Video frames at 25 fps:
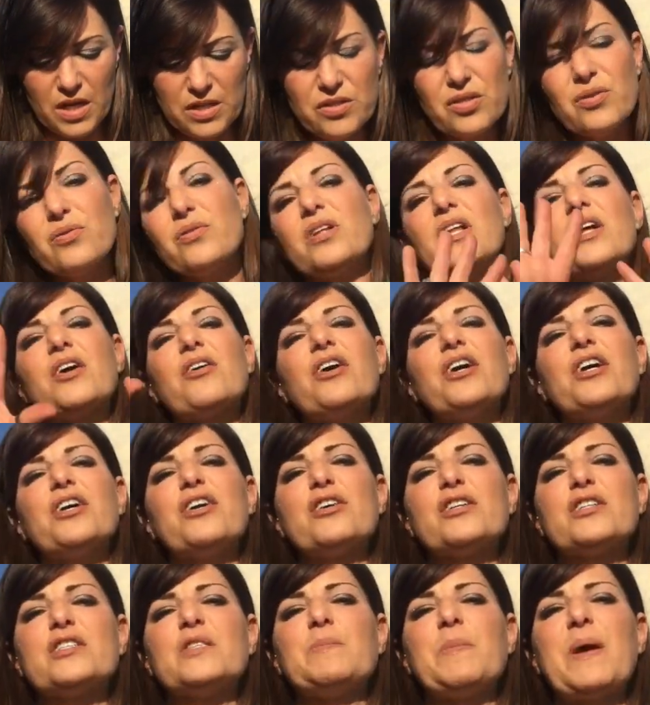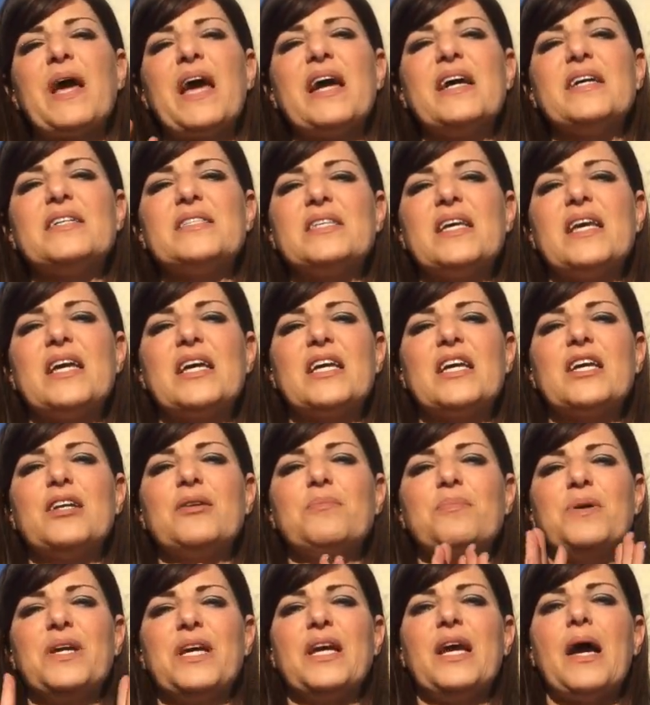So clearing your space, it
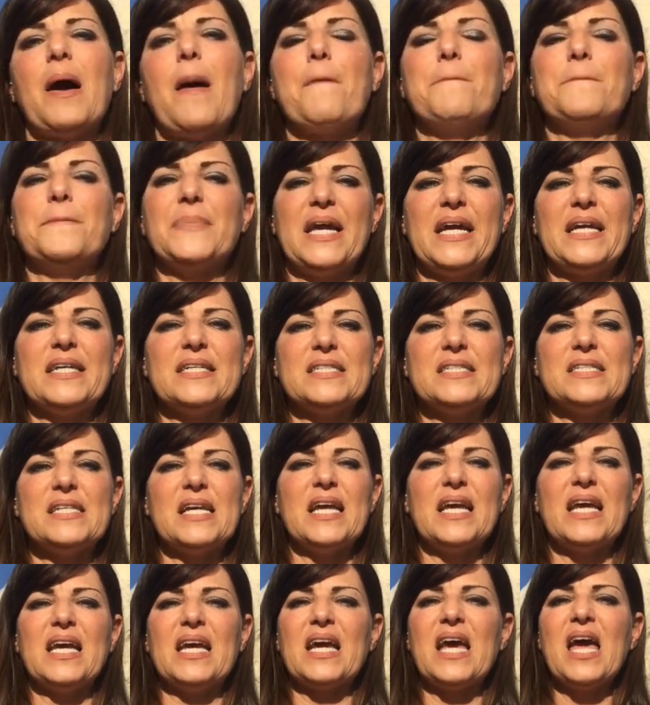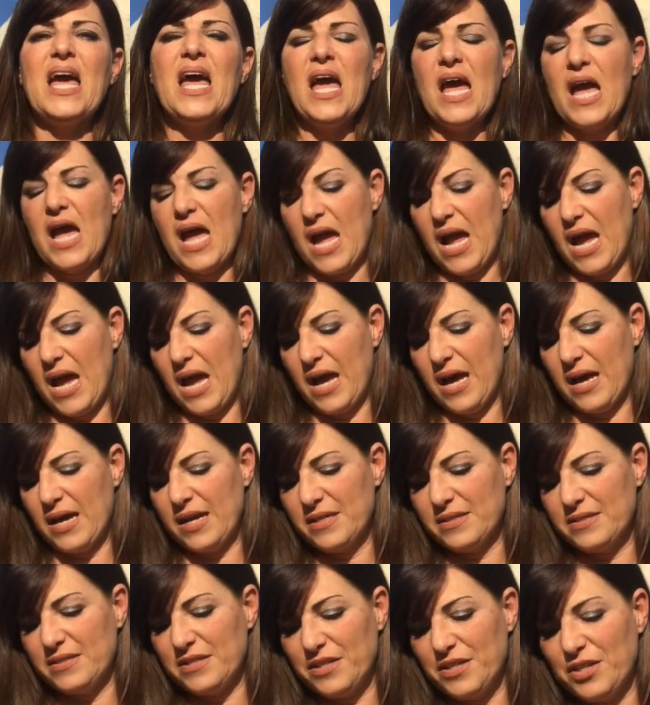can be amazing
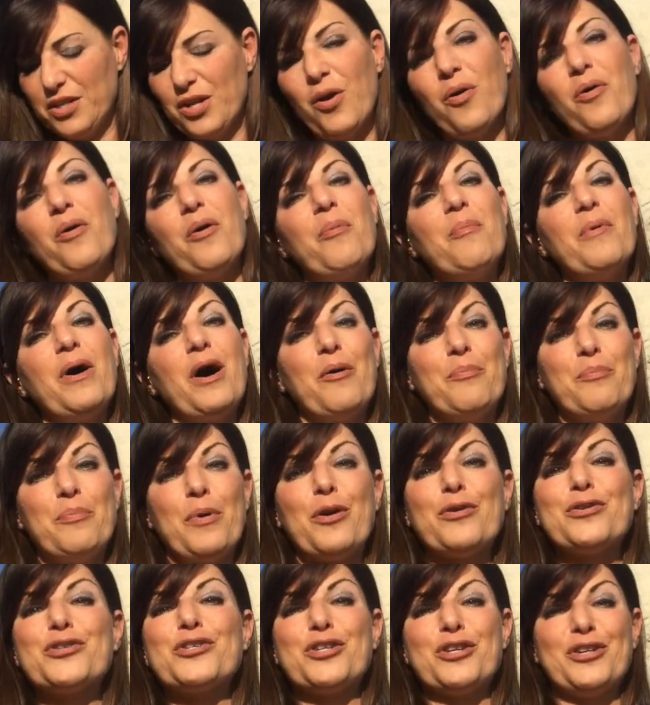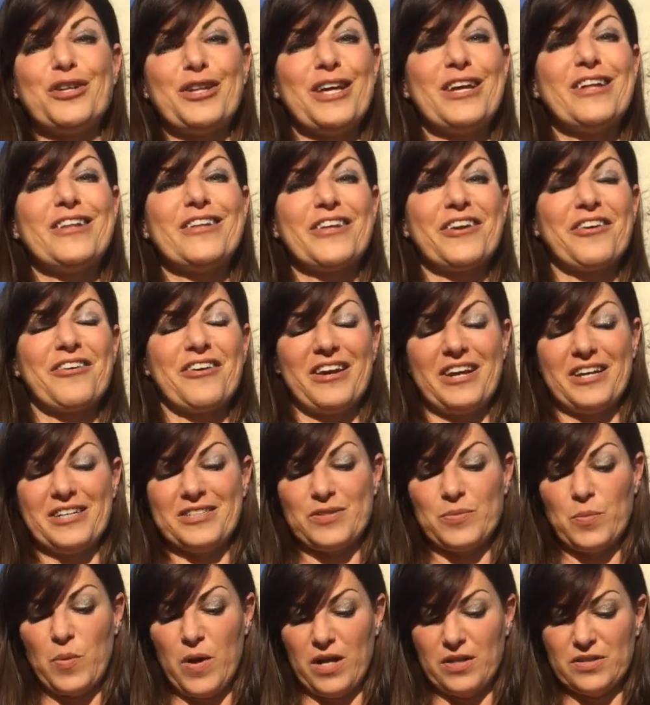and, you know, emotionally clearing
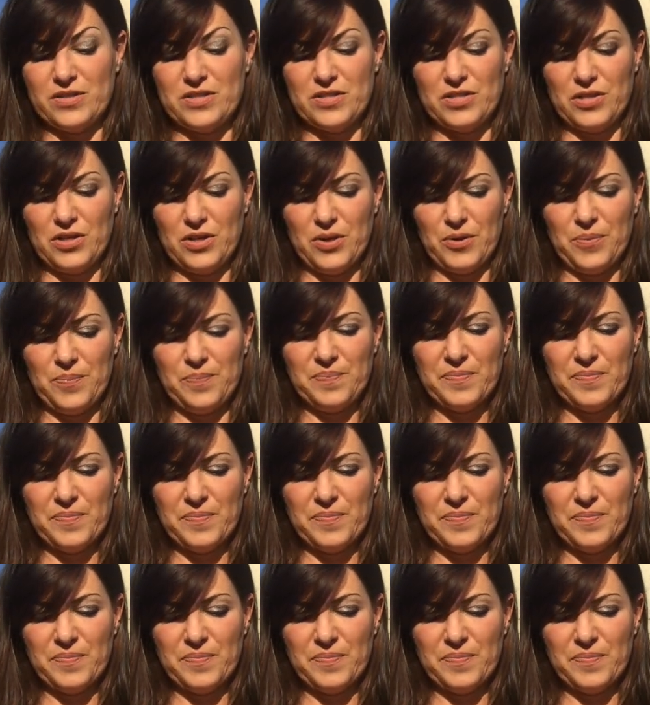as well too.